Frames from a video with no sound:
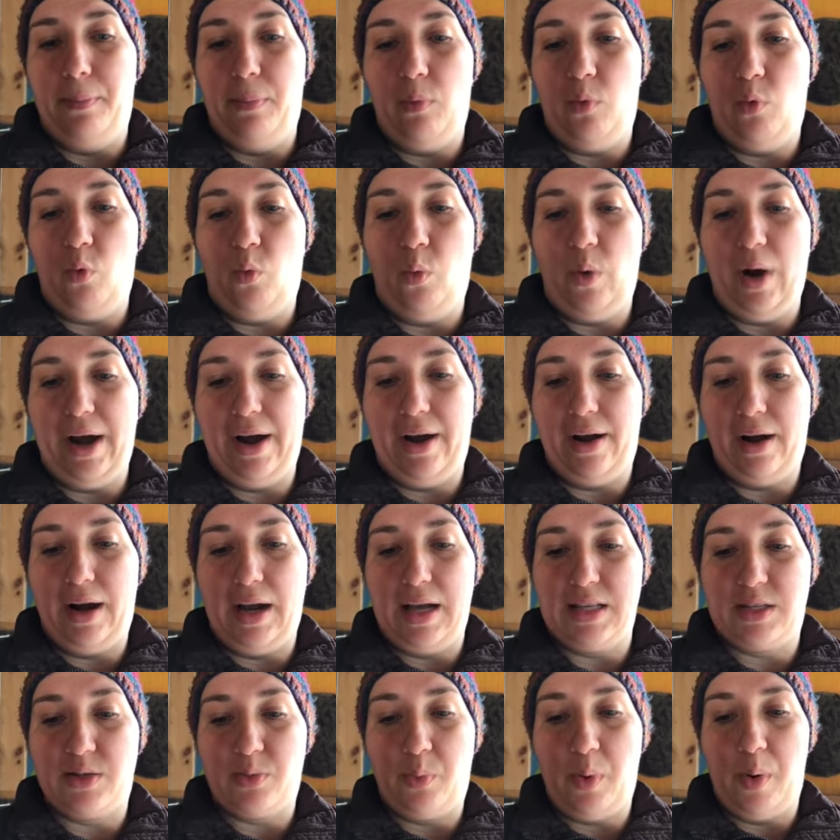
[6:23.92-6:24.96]

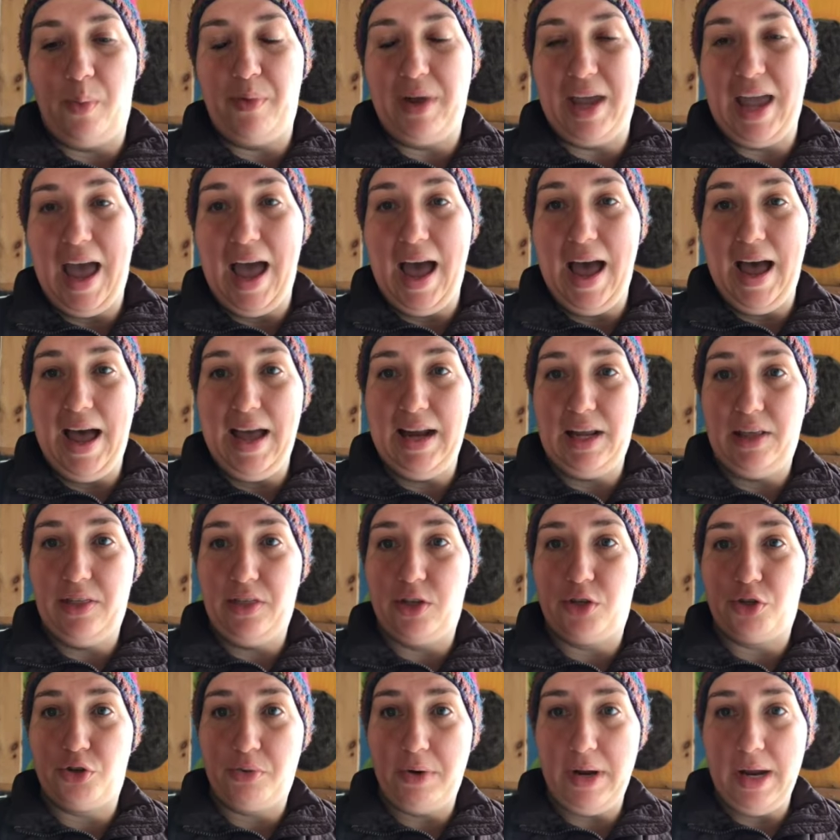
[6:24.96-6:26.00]
Whereas when we add in
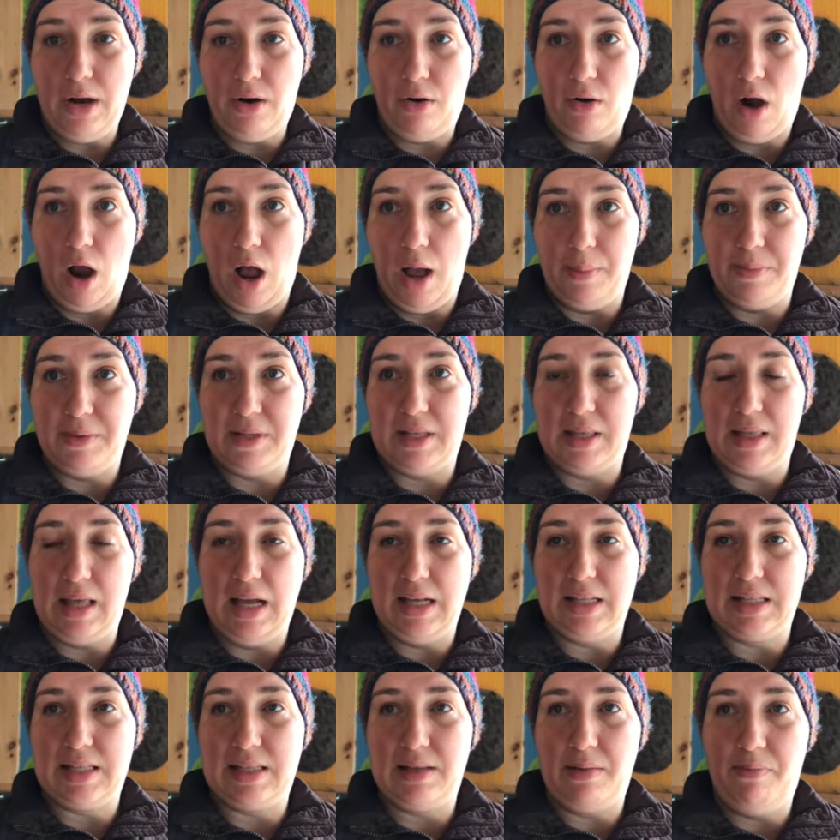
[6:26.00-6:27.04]
the tree crops,
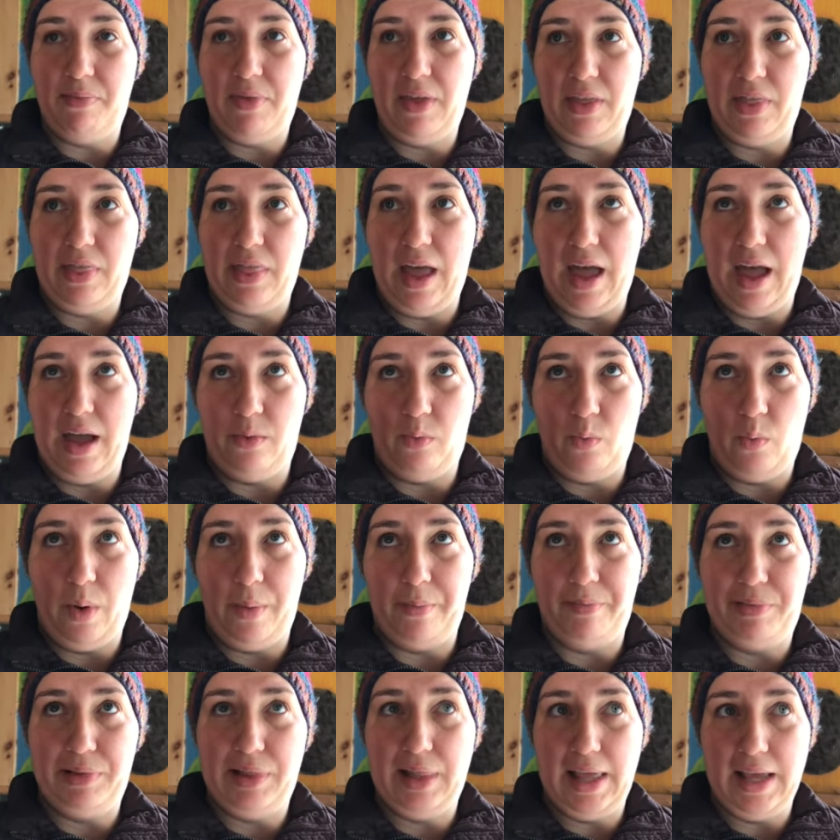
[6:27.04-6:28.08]
that's something that
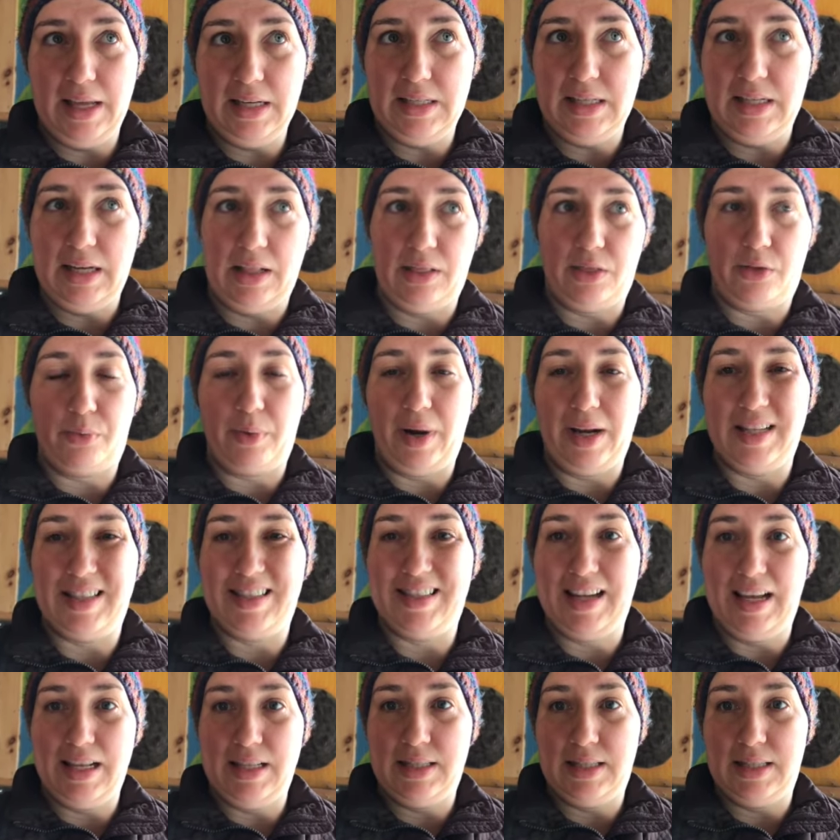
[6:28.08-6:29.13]
when planted at the right
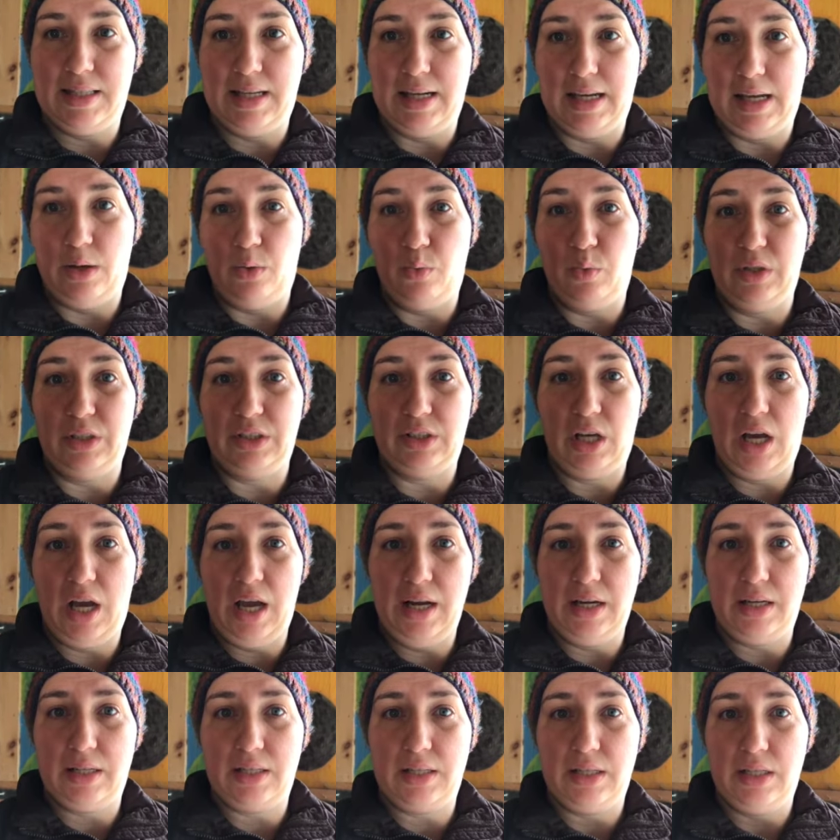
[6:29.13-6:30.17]
density will
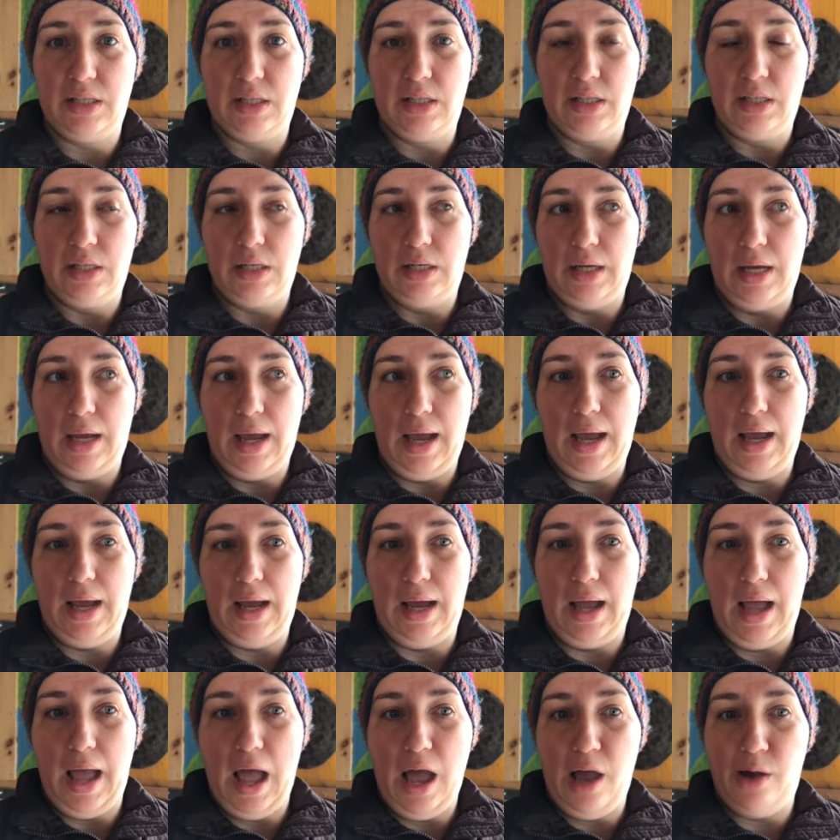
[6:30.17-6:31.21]
not
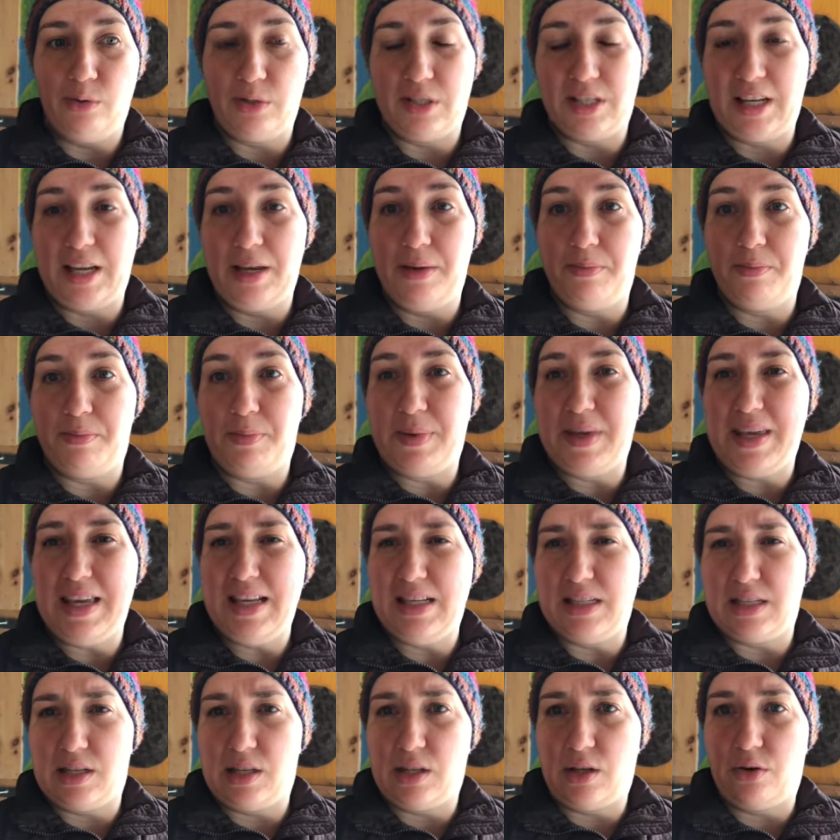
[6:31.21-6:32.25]

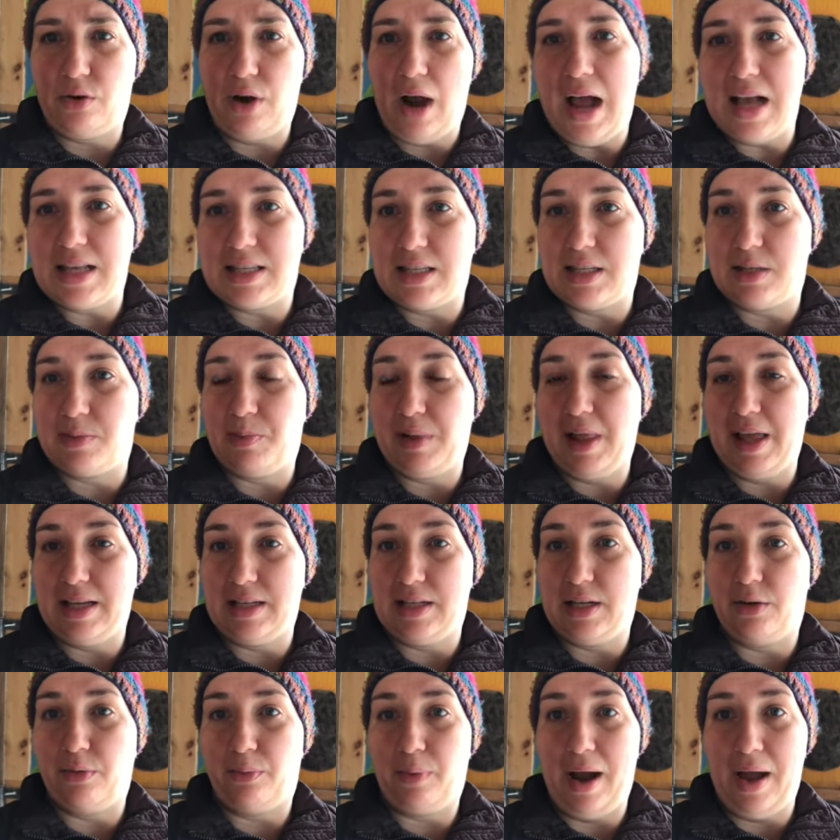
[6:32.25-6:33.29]
out-compete the grasses
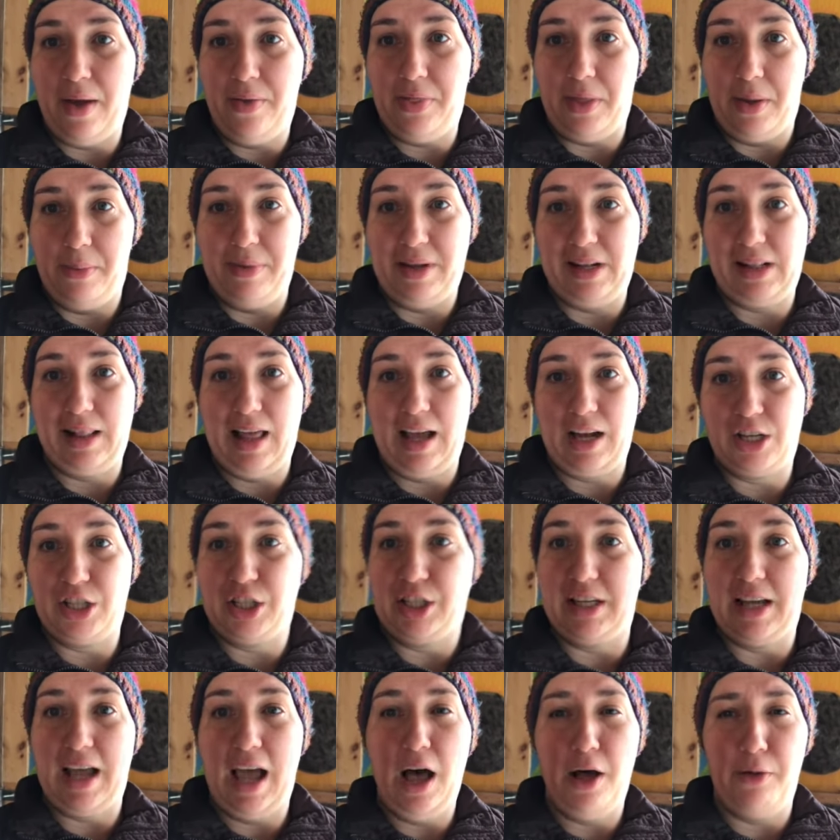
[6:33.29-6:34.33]
planted around them. It'll
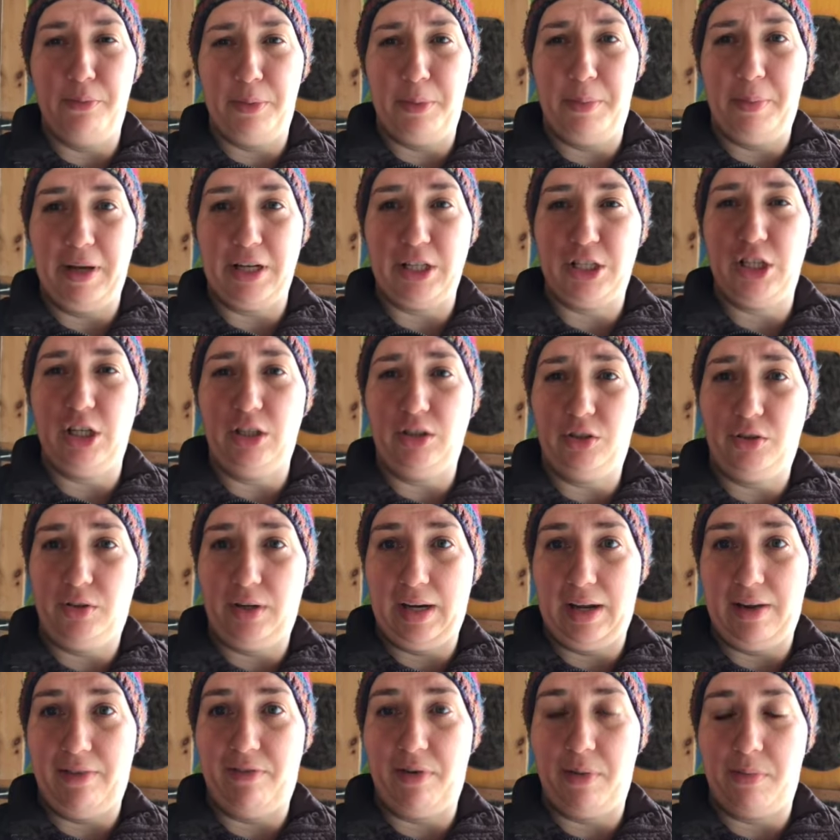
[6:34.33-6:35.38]
actually help by
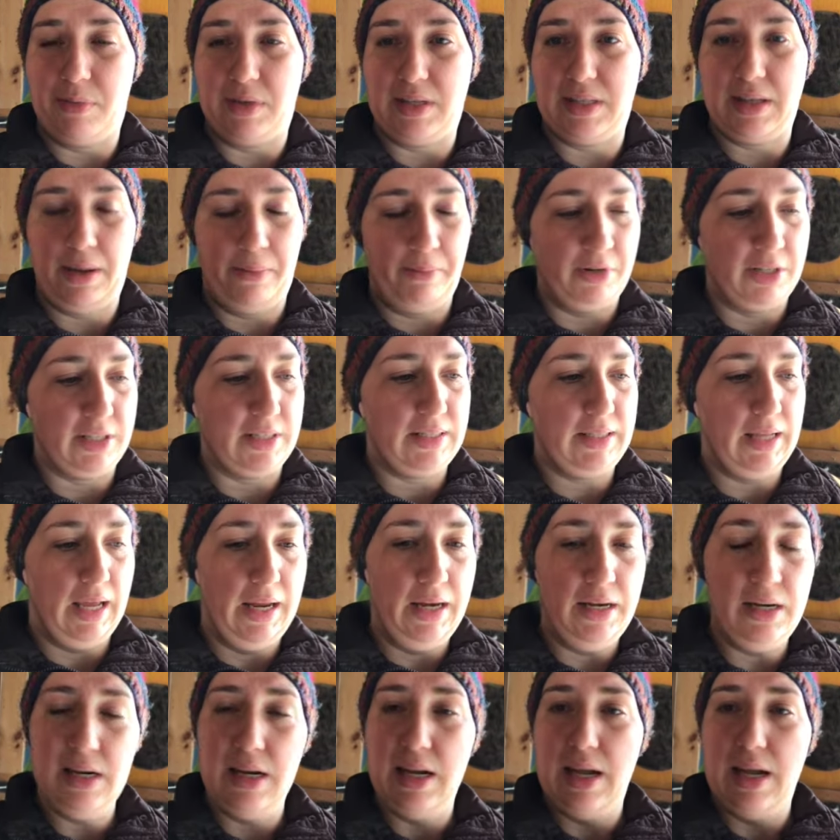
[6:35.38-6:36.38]
sheltering it from the summer's sun